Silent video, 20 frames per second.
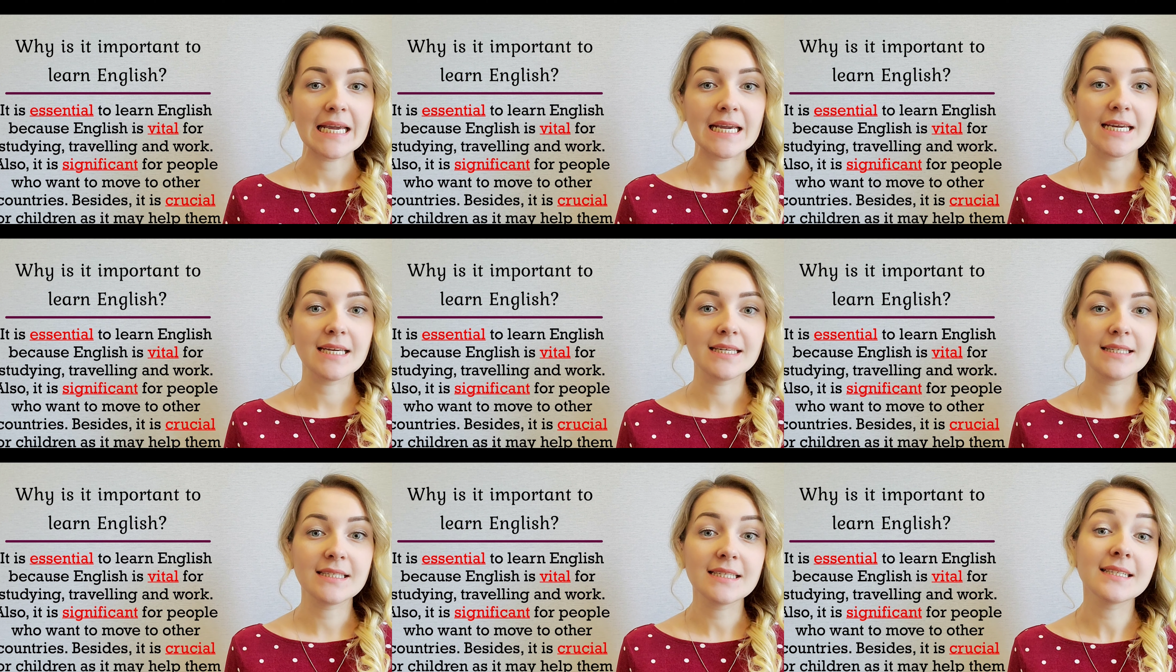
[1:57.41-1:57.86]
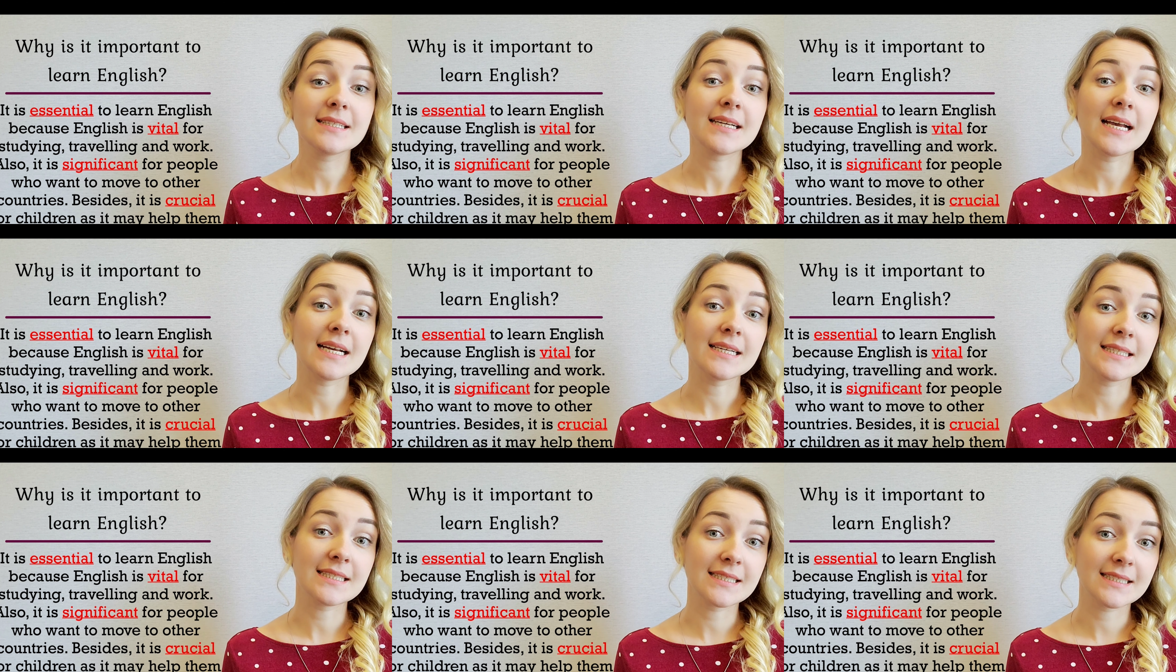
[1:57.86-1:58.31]
It is
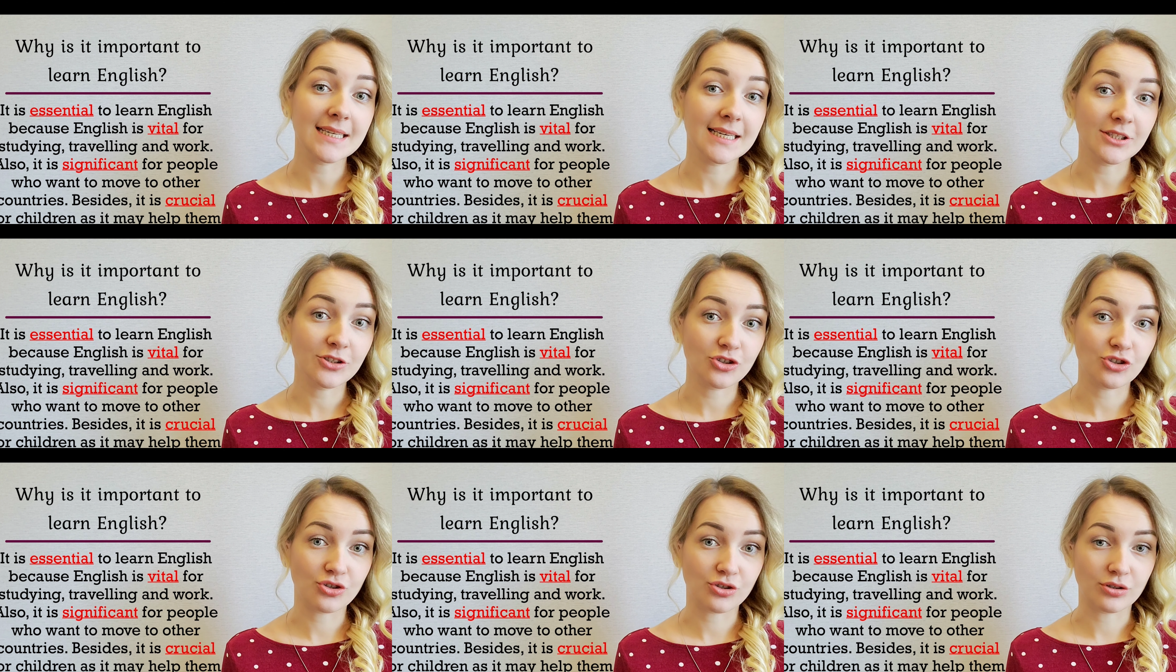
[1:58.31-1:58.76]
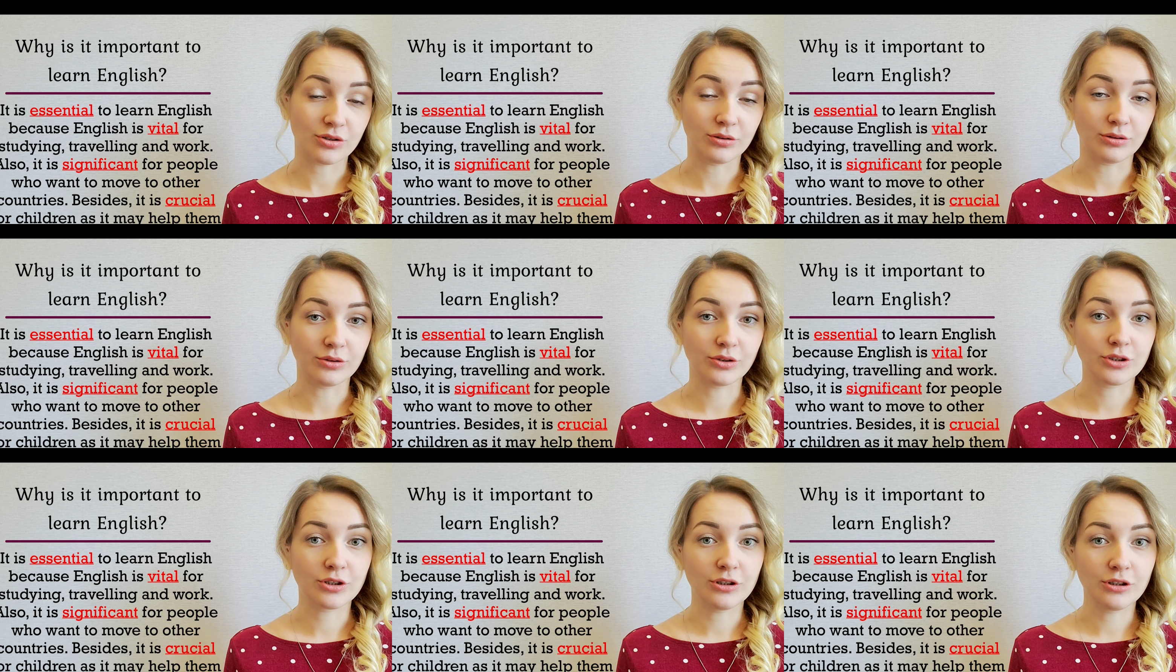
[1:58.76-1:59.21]

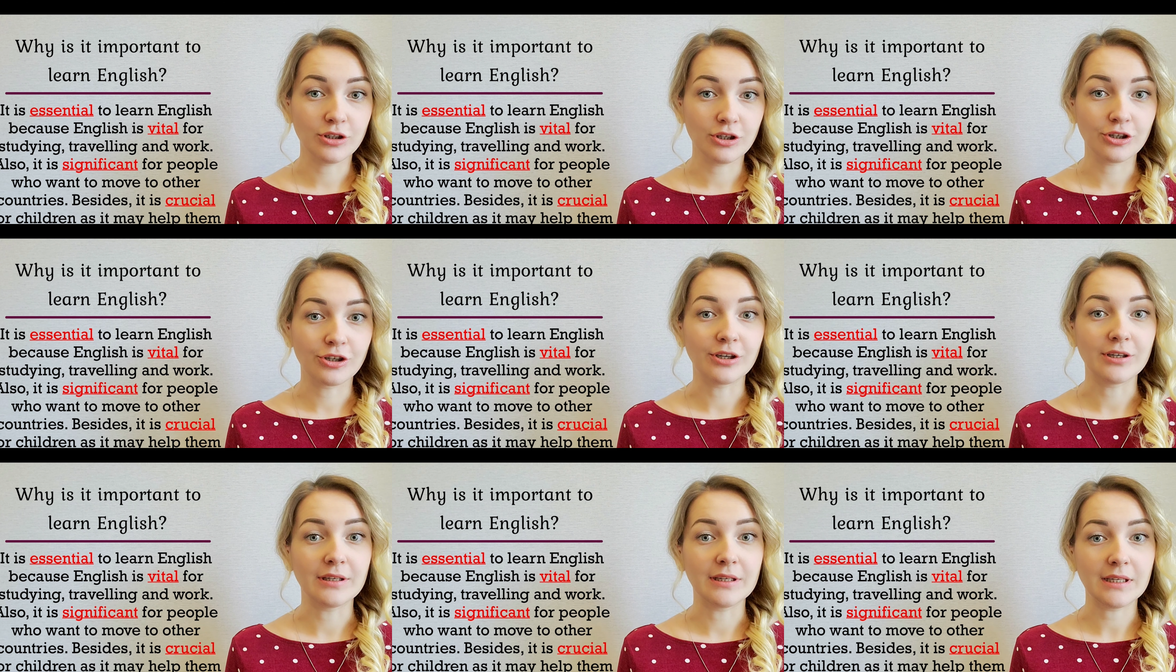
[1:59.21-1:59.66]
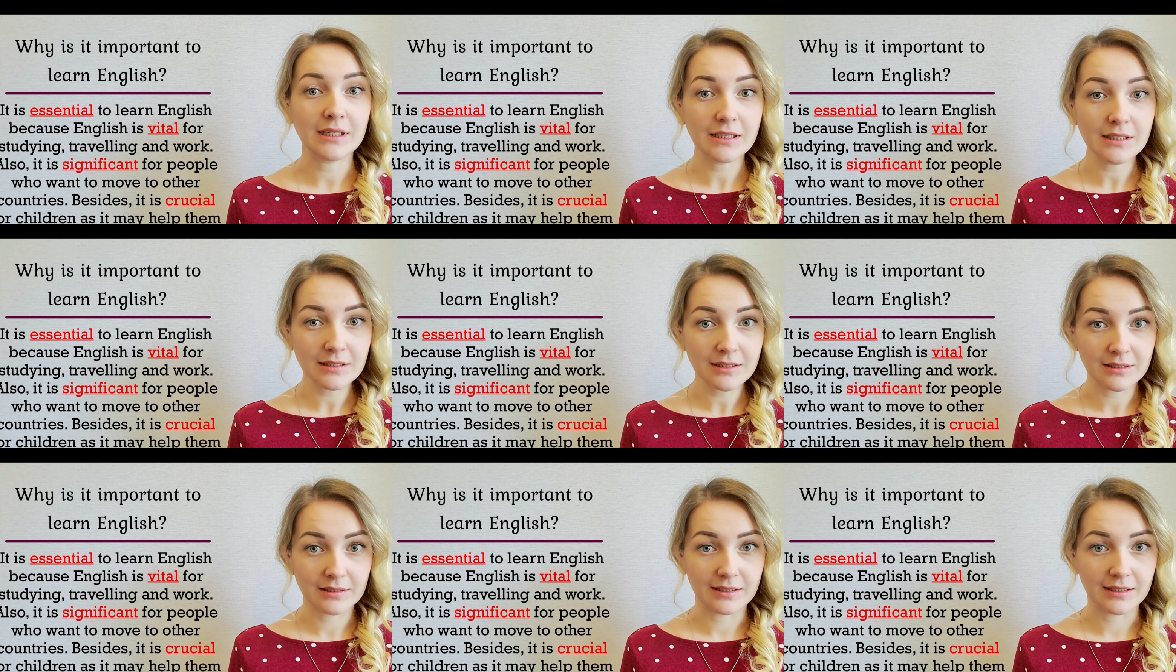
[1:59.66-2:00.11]
essential to learn
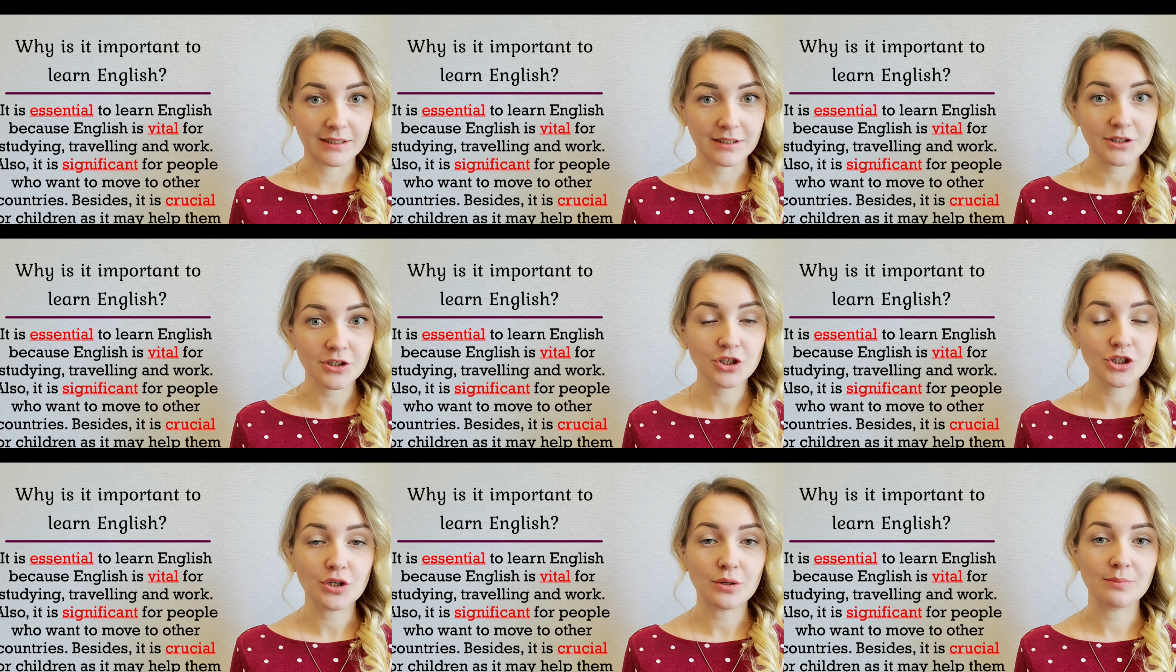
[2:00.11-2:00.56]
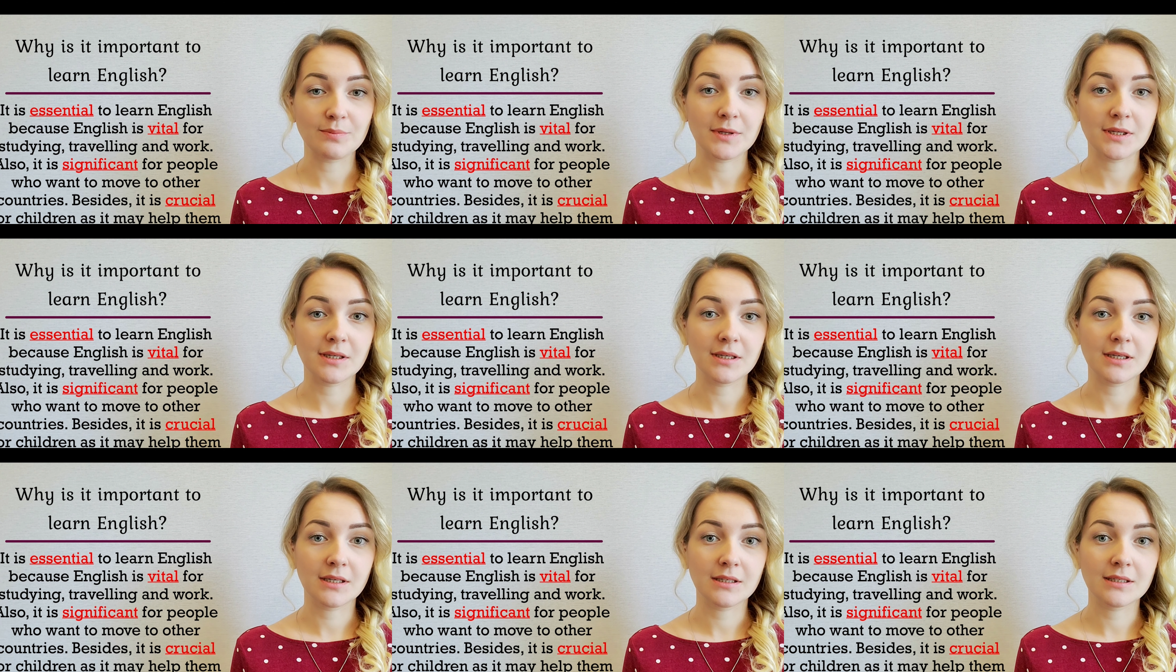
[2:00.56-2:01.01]
English
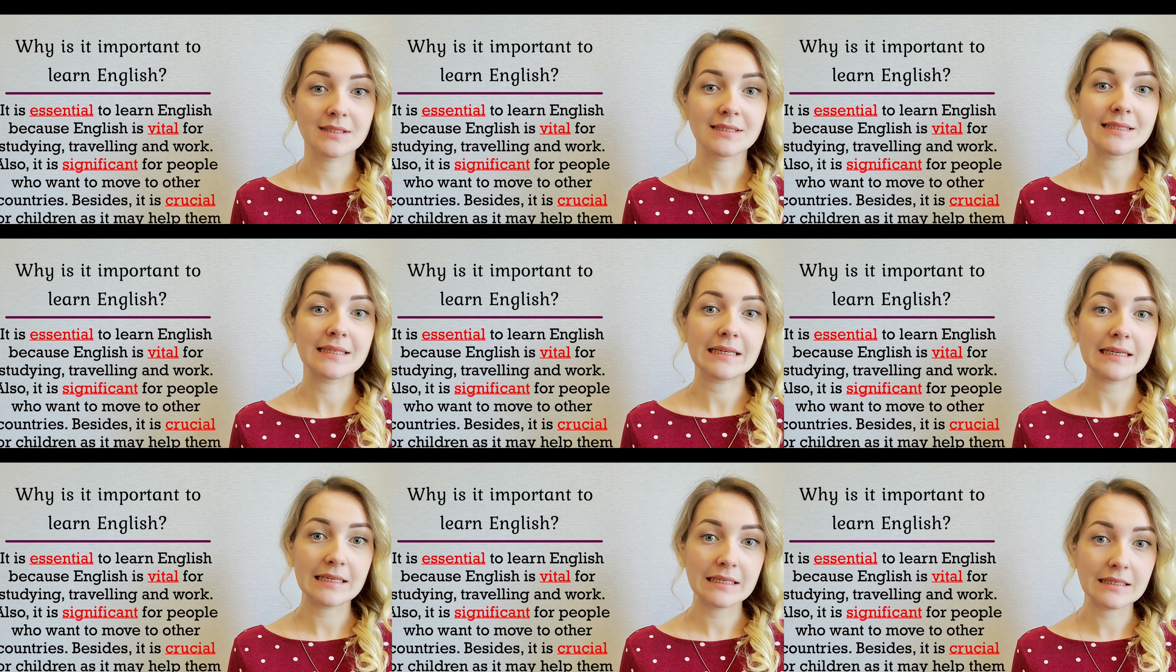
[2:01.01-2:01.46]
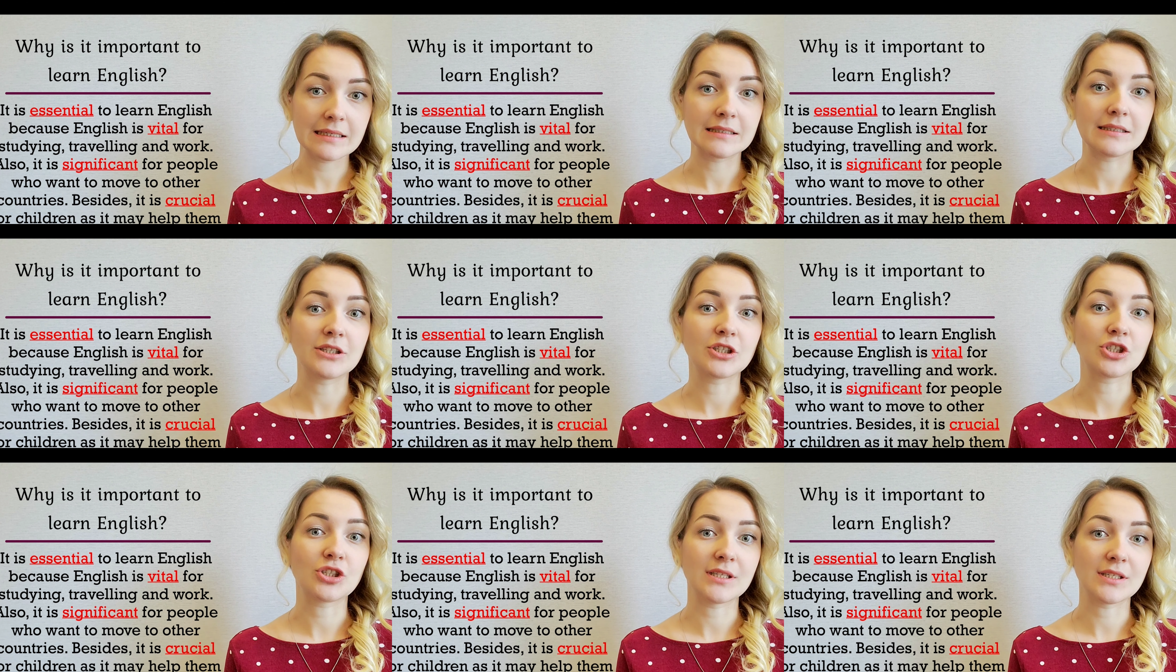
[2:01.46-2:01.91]
because
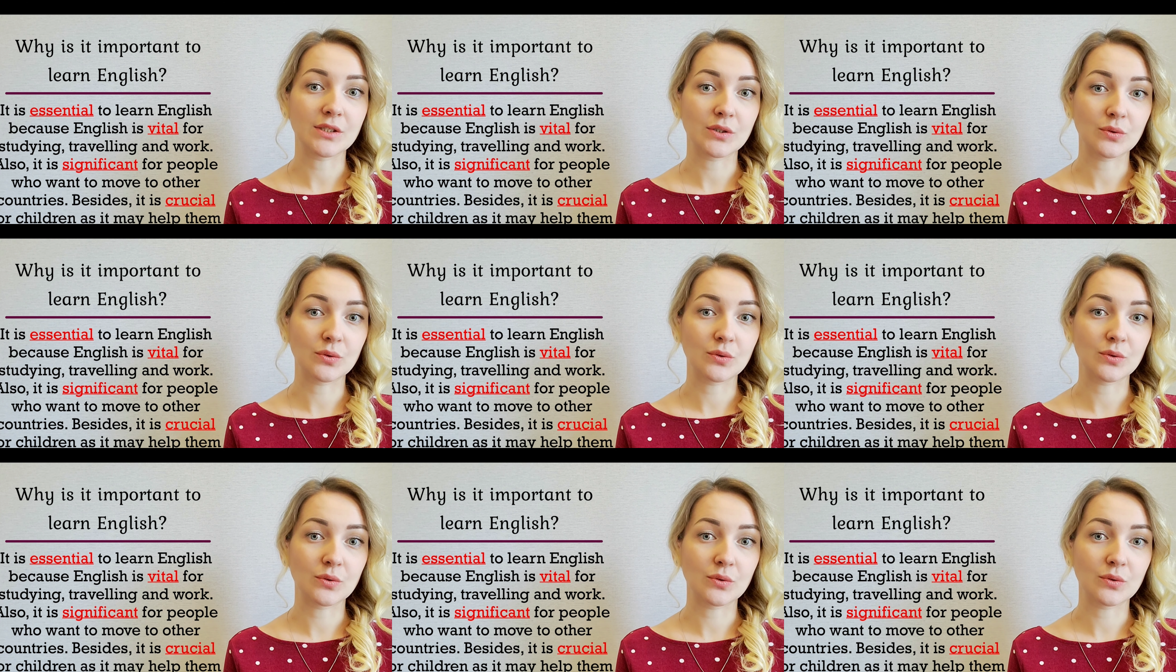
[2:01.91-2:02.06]
English is